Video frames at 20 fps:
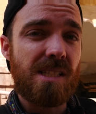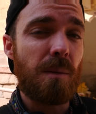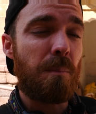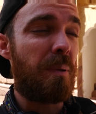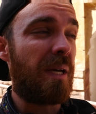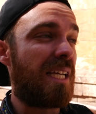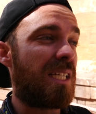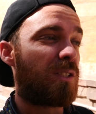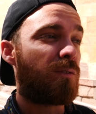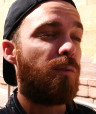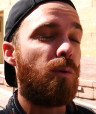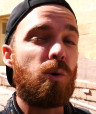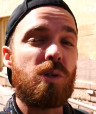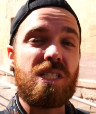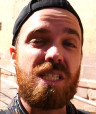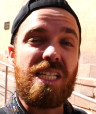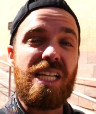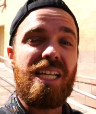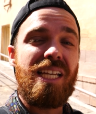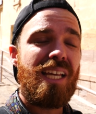the biggest fort
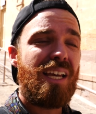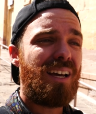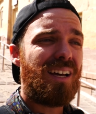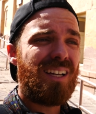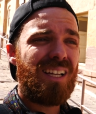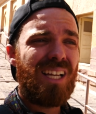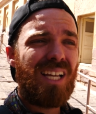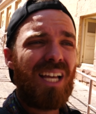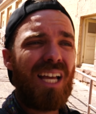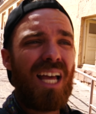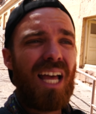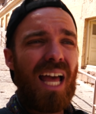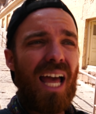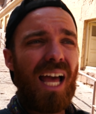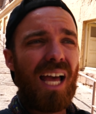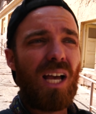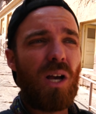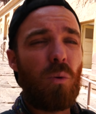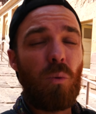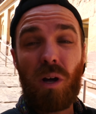in India,
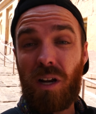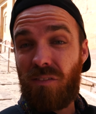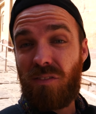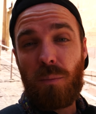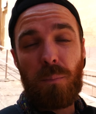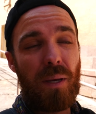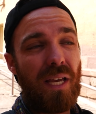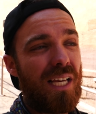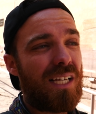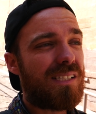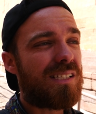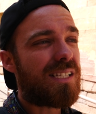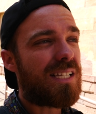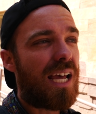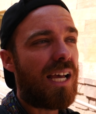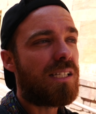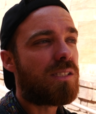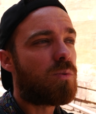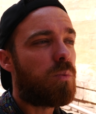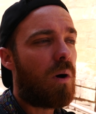one of the biggest,
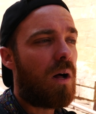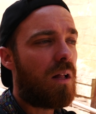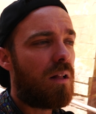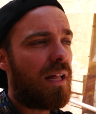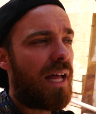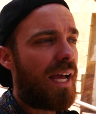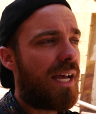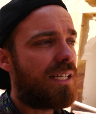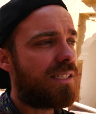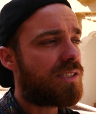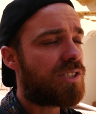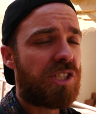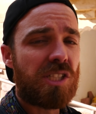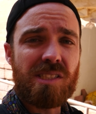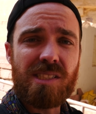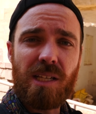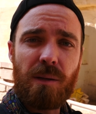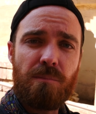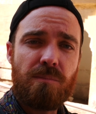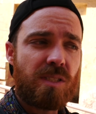as well as just
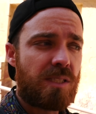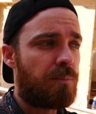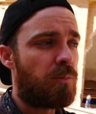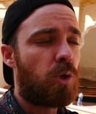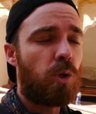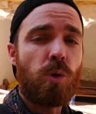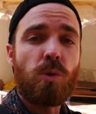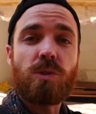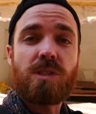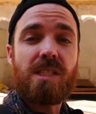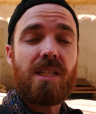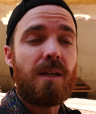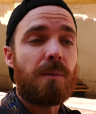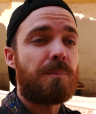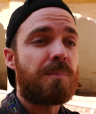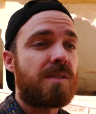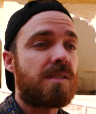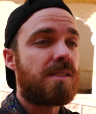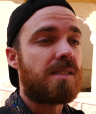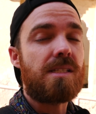some cool
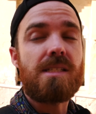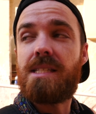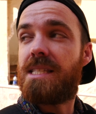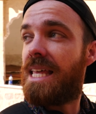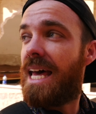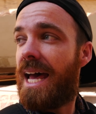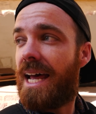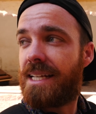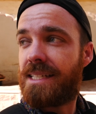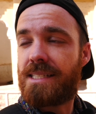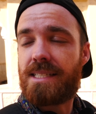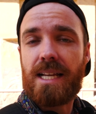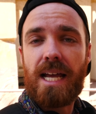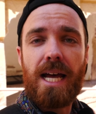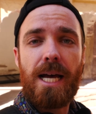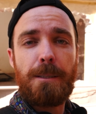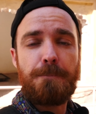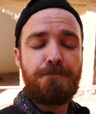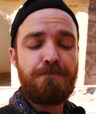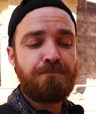tips is that
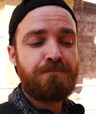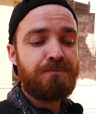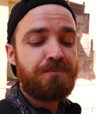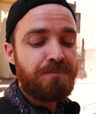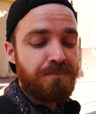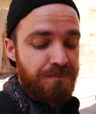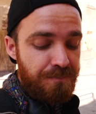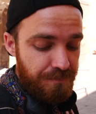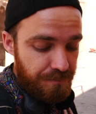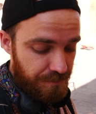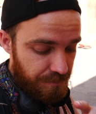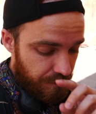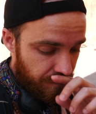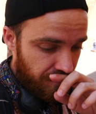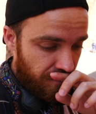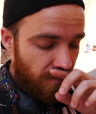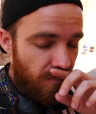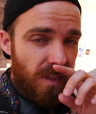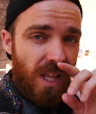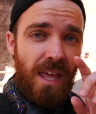
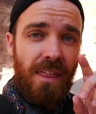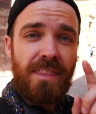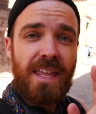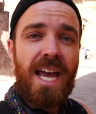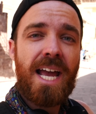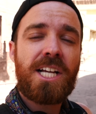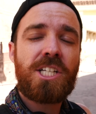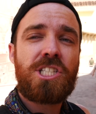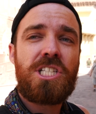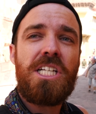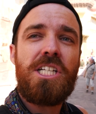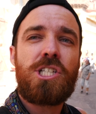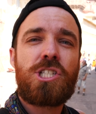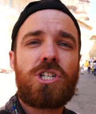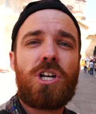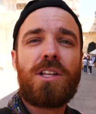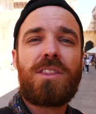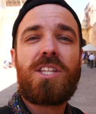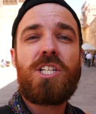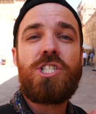they actually
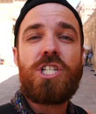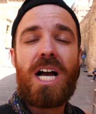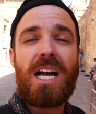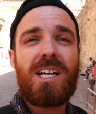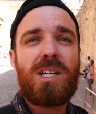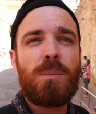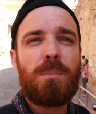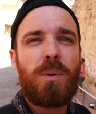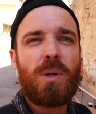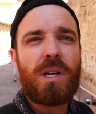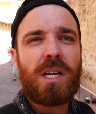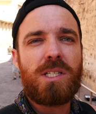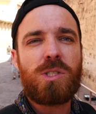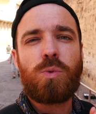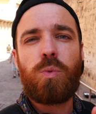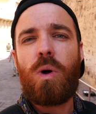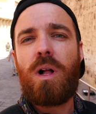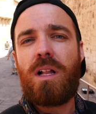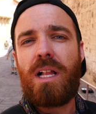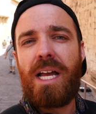shot the Jungle Book as
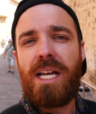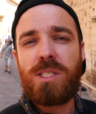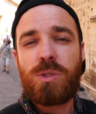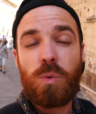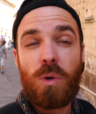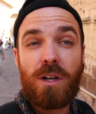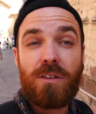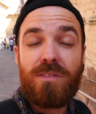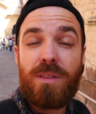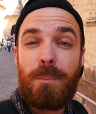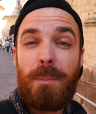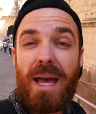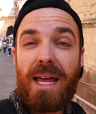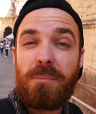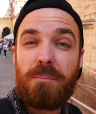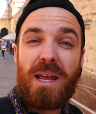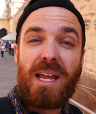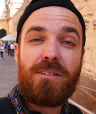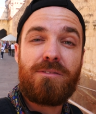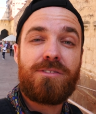well as one of the
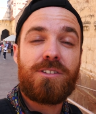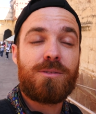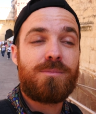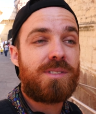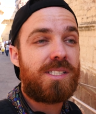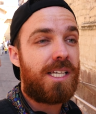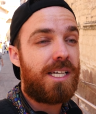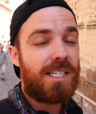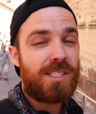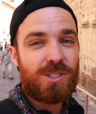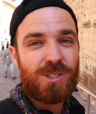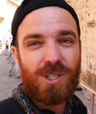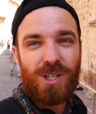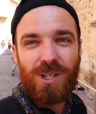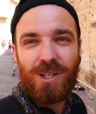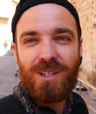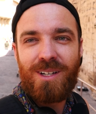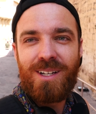Batman films here. So